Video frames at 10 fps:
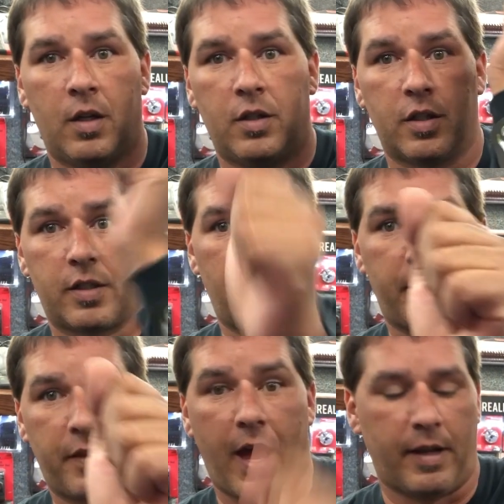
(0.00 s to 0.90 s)
Just
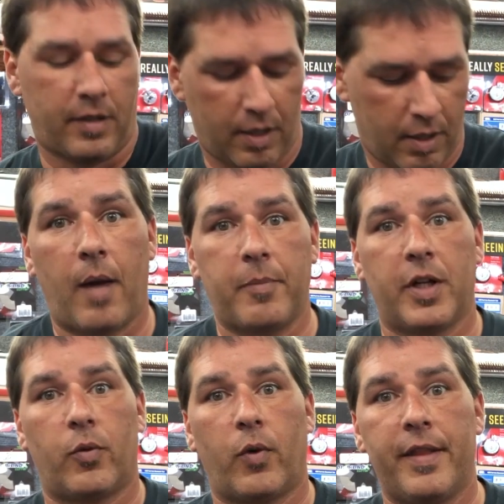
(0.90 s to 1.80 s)
like that. I'm
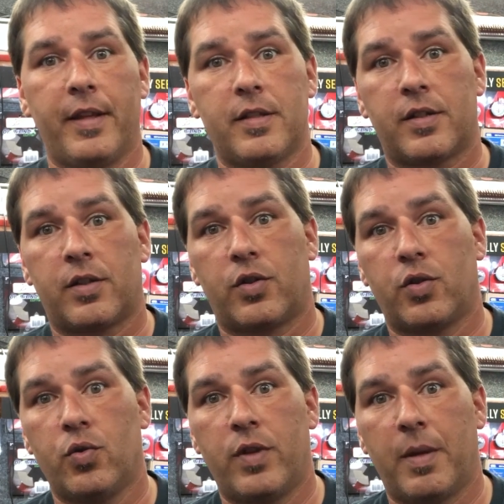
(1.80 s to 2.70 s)
going to run this
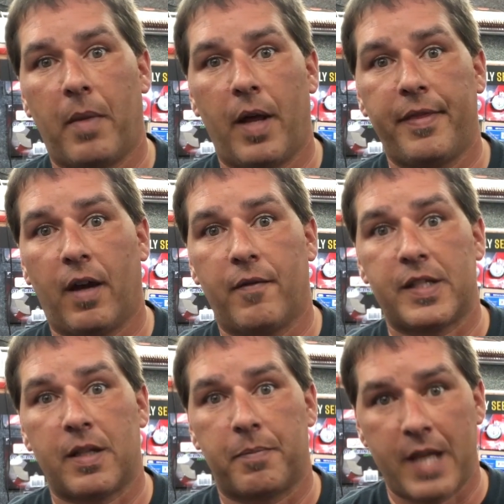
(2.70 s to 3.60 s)
through the month of
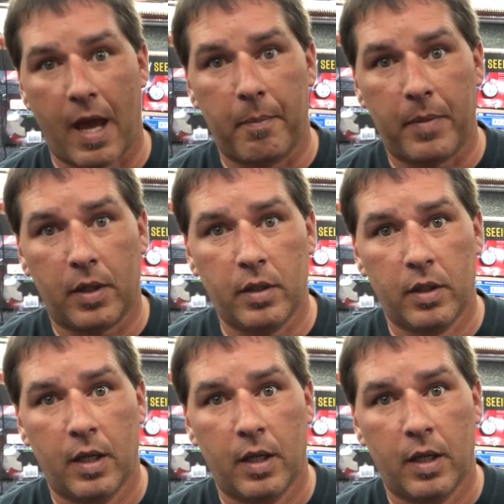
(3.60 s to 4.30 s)
September.